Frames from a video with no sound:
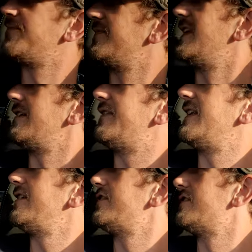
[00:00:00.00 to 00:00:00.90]
Nearly
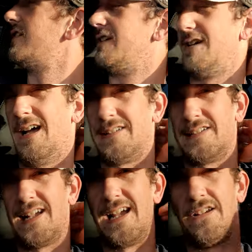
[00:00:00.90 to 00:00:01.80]
finished. As I
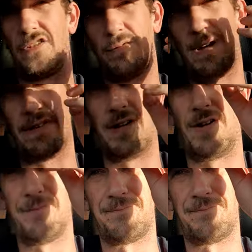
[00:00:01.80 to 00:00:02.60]
say, it's just whether